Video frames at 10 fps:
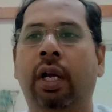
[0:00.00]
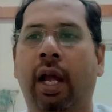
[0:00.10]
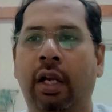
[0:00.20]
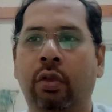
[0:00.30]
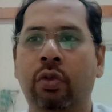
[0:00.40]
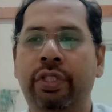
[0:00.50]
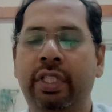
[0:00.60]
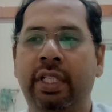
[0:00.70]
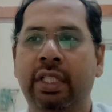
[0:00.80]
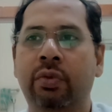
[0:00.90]
And those
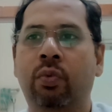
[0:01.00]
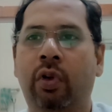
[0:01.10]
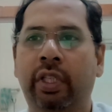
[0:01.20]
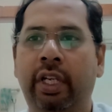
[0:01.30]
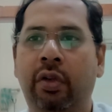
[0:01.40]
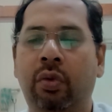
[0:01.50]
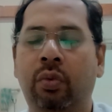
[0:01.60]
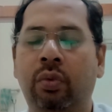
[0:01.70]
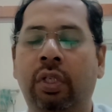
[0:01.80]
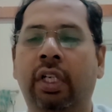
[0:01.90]
cilia, what they do,
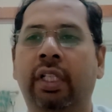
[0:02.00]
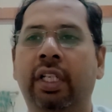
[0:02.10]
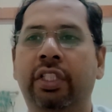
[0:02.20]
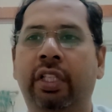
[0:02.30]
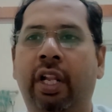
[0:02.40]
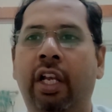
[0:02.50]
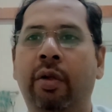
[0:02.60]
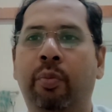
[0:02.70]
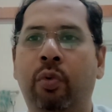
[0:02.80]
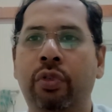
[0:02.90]
they generally
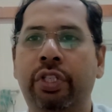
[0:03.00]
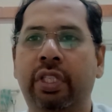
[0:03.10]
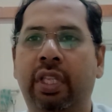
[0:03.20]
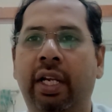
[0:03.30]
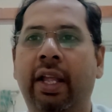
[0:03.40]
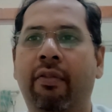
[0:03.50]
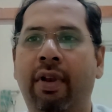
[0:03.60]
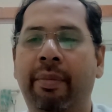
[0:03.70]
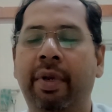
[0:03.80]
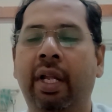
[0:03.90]
push the
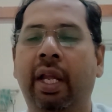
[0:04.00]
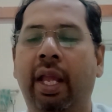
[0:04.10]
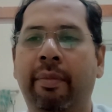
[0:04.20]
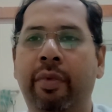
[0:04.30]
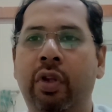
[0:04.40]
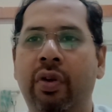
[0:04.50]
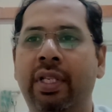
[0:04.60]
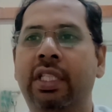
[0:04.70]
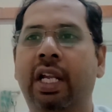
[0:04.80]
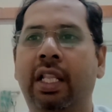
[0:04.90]
developed embryo
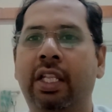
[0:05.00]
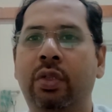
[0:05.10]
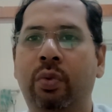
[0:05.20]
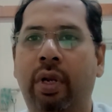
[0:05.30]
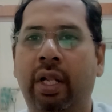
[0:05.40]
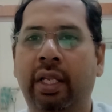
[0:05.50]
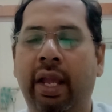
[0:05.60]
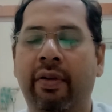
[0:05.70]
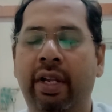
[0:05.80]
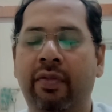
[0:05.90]
inside the uterine
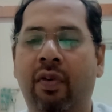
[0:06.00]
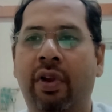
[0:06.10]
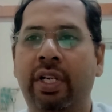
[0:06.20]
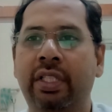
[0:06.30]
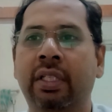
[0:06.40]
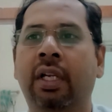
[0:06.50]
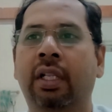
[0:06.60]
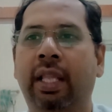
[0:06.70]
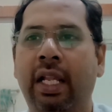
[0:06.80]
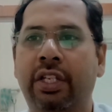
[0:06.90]
cavity for its
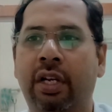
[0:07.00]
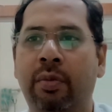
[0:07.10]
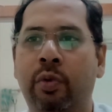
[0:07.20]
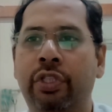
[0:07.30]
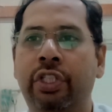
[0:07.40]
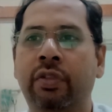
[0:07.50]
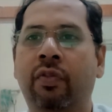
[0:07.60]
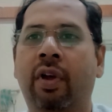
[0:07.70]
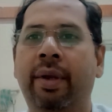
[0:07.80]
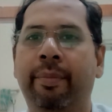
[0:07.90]
natural position
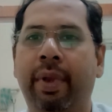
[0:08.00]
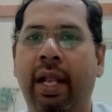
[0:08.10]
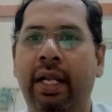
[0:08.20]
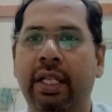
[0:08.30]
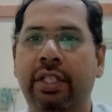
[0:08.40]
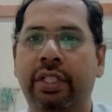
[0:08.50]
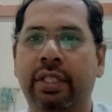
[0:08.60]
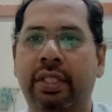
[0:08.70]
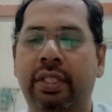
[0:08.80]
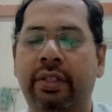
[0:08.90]
for
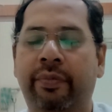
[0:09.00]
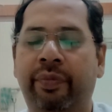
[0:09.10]
implantations.